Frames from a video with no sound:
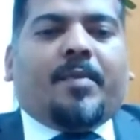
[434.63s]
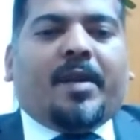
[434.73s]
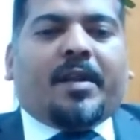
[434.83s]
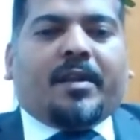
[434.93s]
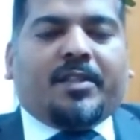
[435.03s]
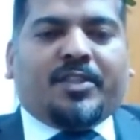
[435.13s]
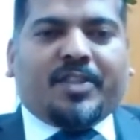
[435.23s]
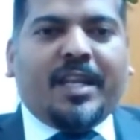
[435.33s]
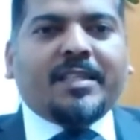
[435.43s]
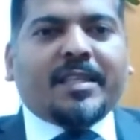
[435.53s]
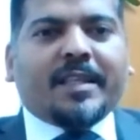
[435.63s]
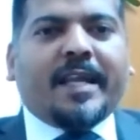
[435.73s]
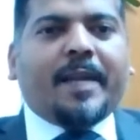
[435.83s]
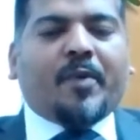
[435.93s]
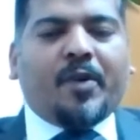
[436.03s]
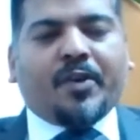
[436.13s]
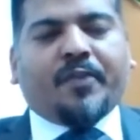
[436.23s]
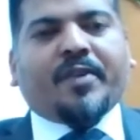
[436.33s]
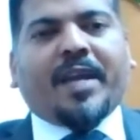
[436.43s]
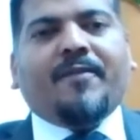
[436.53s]
But the challenge at that point
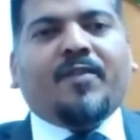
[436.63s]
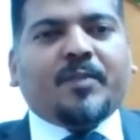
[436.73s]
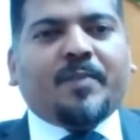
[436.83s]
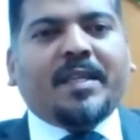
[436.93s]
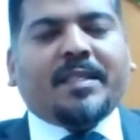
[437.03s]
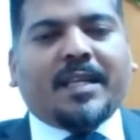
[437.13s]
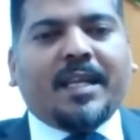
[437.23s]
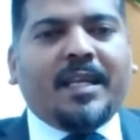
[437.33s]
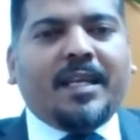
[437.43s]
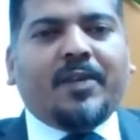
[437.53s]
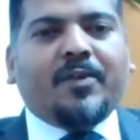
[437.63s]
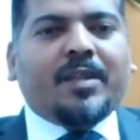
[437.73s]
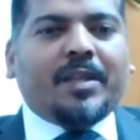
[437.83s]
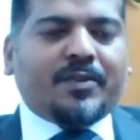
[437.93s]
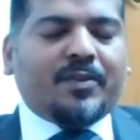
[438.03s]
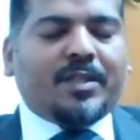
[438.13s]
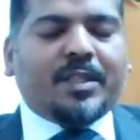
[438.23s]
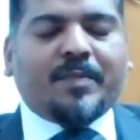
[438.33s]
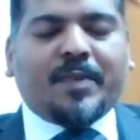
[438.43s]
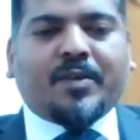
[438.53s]
of time was basically, the
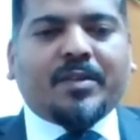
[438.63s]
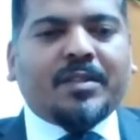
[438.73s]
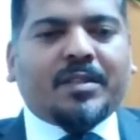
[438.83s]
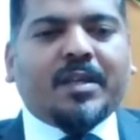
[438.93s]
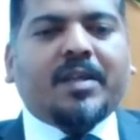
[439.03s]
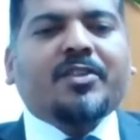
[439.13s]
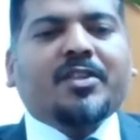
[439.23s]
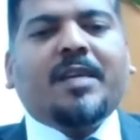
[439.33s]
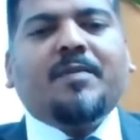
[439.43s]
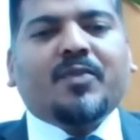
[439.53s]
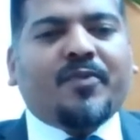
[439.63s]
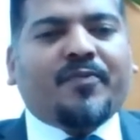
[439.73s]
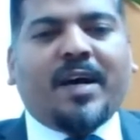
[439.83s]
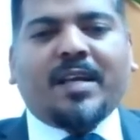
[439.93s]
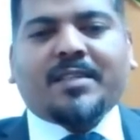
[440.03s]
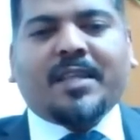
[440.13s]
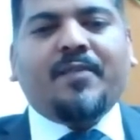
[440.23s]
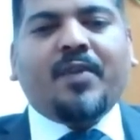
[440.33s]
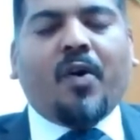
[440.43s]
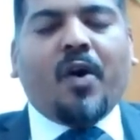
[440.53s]
resources, because the surge came so fast
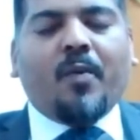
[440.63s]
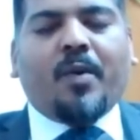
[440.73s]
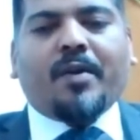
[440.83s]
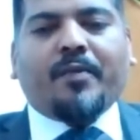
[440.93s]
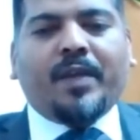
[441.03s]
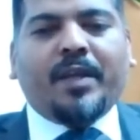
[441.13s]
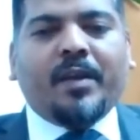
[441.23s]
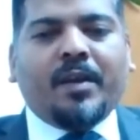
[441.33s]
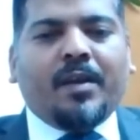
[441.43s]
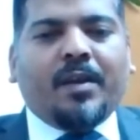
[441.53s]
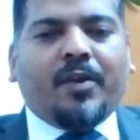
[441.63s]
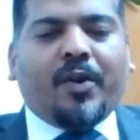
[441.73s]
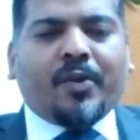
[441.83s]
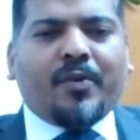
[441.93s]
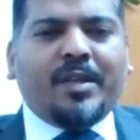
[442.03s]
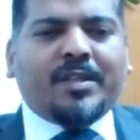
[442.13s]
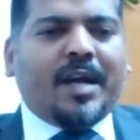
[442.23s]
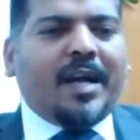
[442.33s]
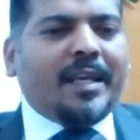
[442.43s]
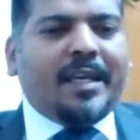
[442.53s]
and we not only
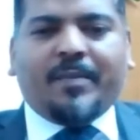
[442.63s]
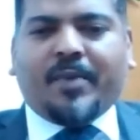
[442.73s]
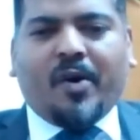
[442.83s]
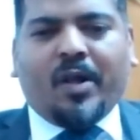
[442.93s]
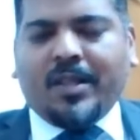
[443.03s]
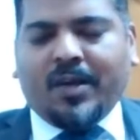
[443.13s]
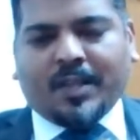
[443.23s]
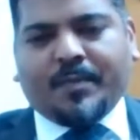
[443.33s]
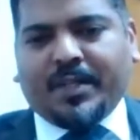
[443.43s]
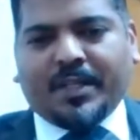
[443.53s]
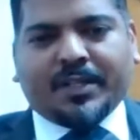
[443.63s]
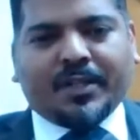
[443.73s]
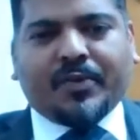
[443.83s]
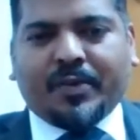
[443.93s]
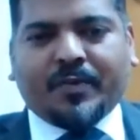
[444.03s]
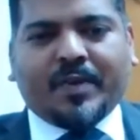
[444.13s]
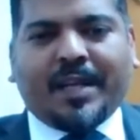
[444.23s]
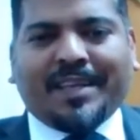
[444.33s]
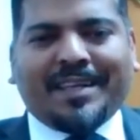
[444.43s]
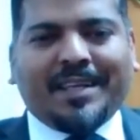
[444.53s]
Jahangir, but all the hospitals across were
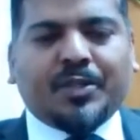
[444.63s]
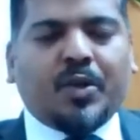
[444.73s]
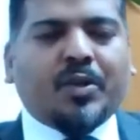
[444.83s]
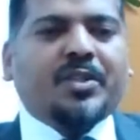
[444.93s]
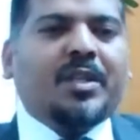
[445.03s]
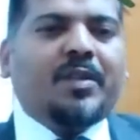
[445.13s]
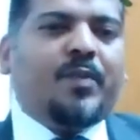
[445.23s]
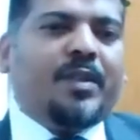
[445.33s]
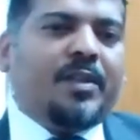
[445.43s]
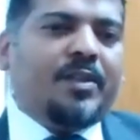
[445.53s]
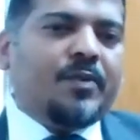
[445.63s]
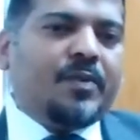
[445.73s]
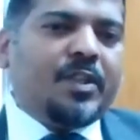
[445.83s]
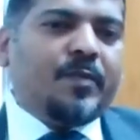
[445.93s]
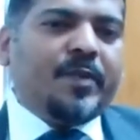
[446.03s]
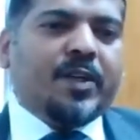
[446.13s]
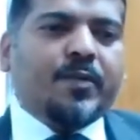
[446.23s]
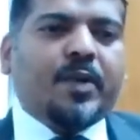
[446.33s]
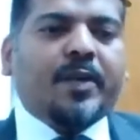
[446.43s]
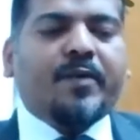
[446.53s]
getting exhausted with the resources
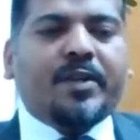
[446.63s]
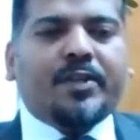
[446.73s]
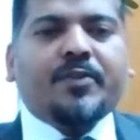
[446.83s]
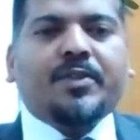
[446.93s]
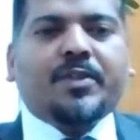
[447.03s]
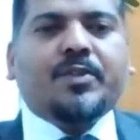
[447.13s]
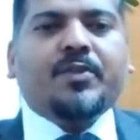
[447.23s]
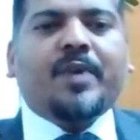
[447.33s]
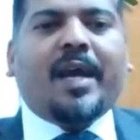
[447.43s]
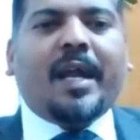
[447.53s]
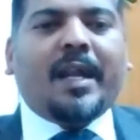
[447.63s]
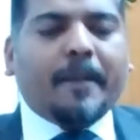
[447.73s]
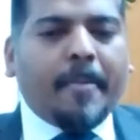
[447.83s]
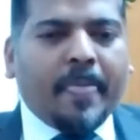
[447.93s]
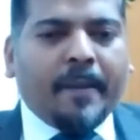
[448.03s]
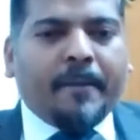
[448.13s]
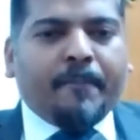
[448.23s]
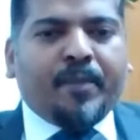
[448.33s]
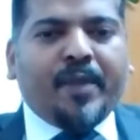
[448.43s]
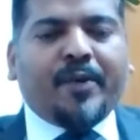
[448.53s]
because whatever resources you had,
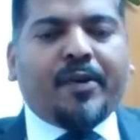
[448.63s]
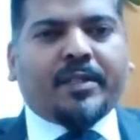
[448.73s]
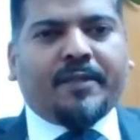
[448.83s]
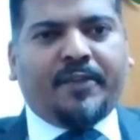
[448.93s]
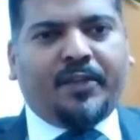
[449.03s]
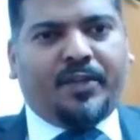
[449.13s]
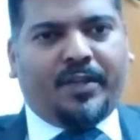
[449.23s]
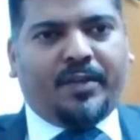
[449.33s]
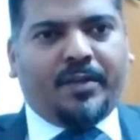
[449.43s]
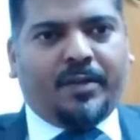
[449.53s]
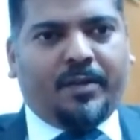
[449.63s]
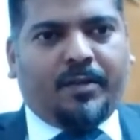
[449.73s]
they were not sufficient